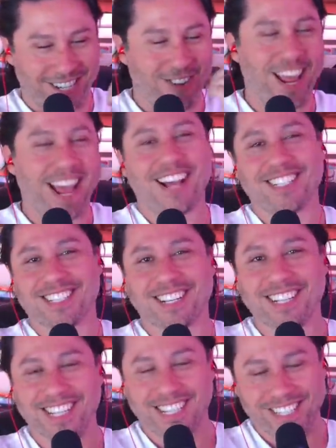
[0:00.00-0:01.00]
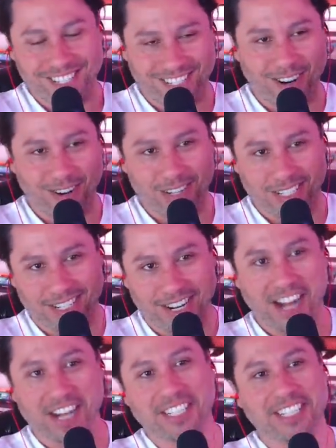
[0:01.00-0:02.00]
Don't ask. Just know it's
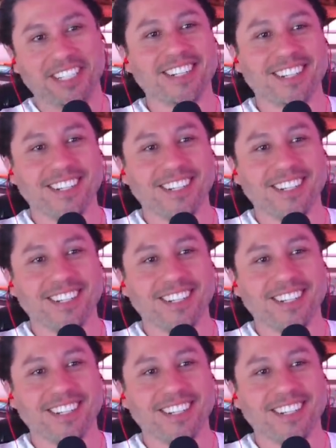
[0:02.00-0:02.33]
not good.